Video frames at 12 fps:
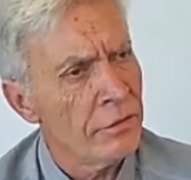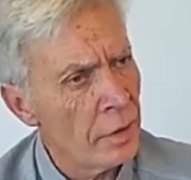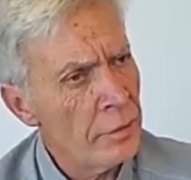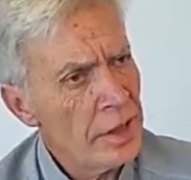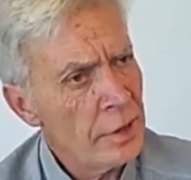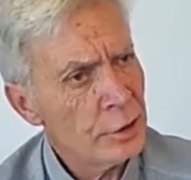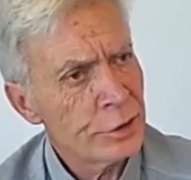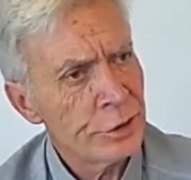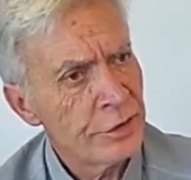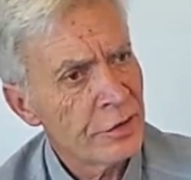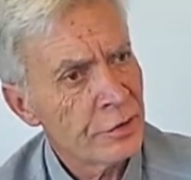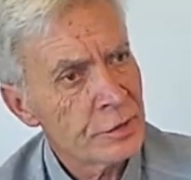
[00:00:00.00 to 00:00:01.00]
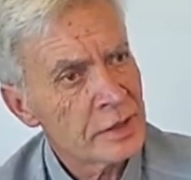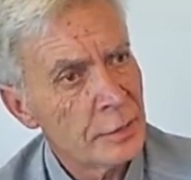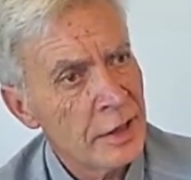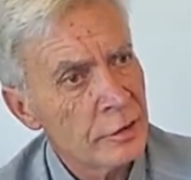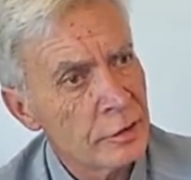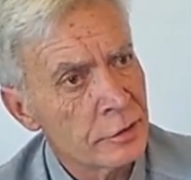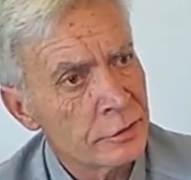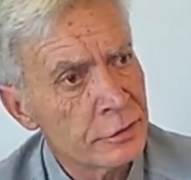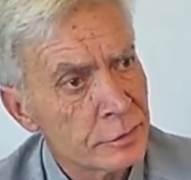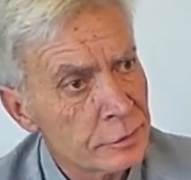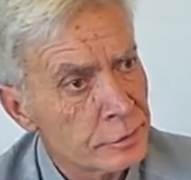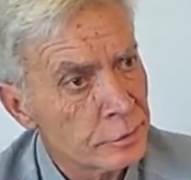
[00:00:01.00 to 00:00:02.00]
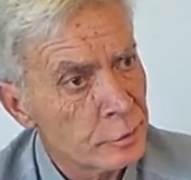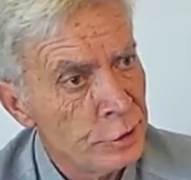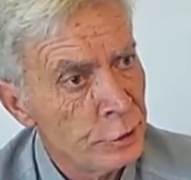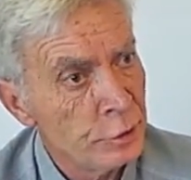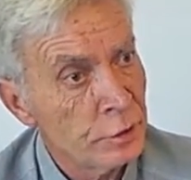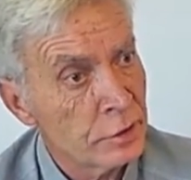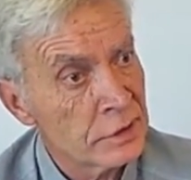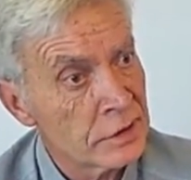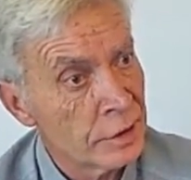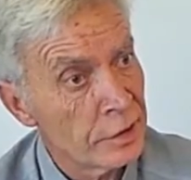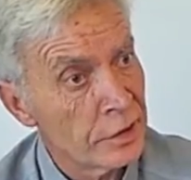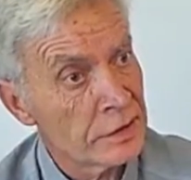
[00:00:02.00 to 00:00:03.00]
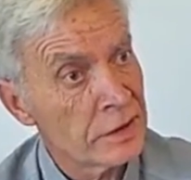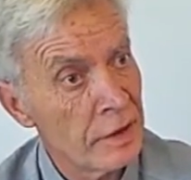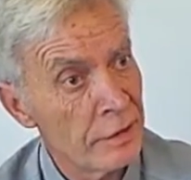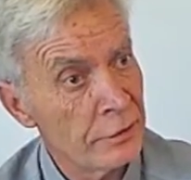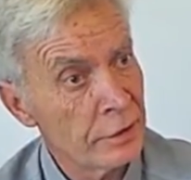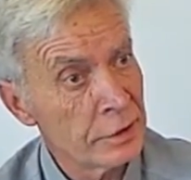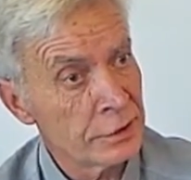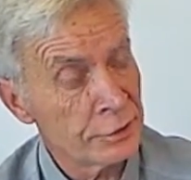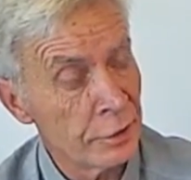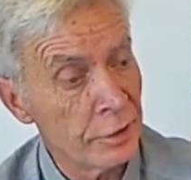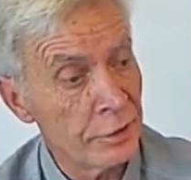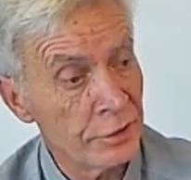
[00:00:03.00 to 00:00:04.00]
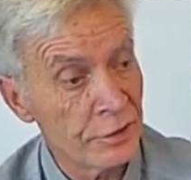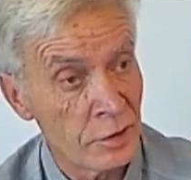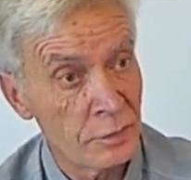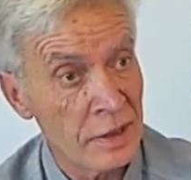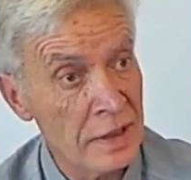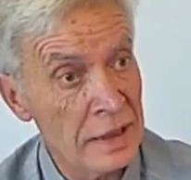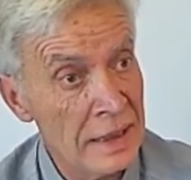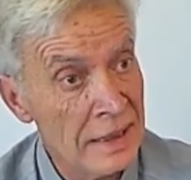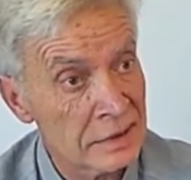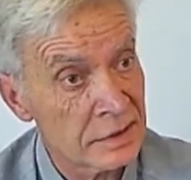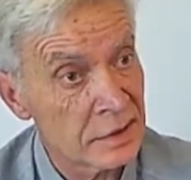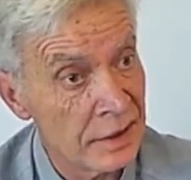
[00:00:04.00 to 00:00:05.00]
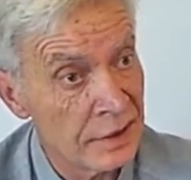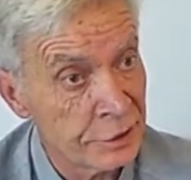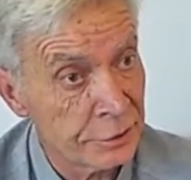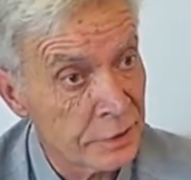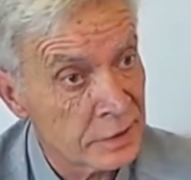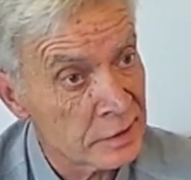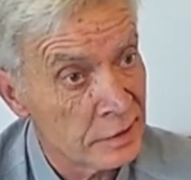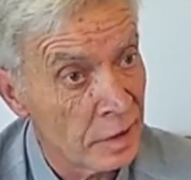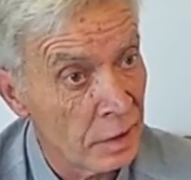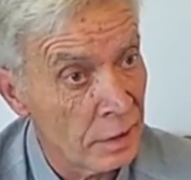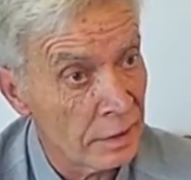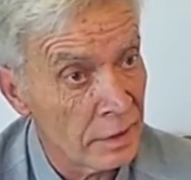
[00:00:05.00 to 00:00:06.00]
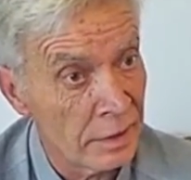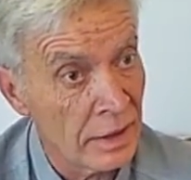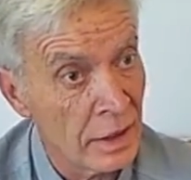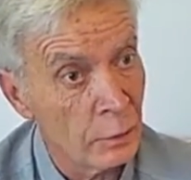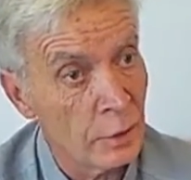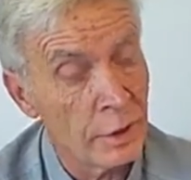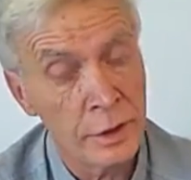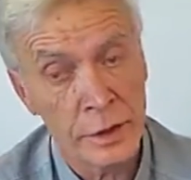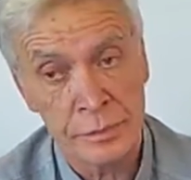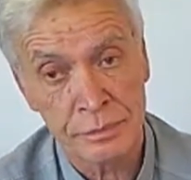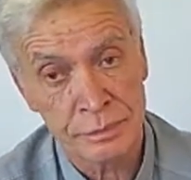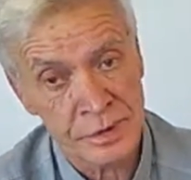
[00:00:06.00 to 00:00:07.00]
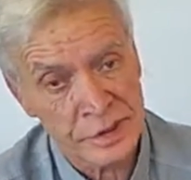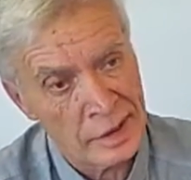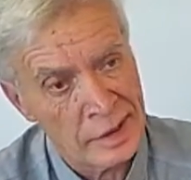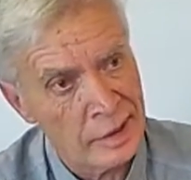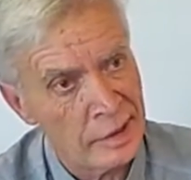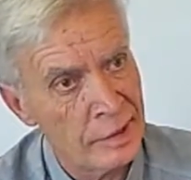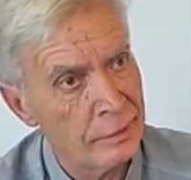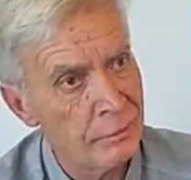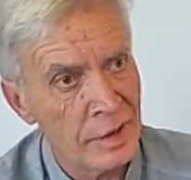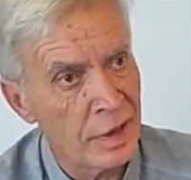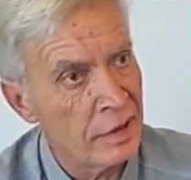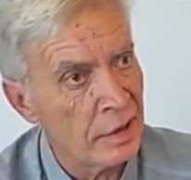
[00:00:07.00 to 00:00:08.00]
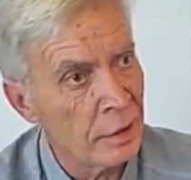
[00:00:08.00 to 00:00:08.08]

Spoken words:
From an insurance perspective, do you consider South Africa's roads to be less dangerous now than they were, say, a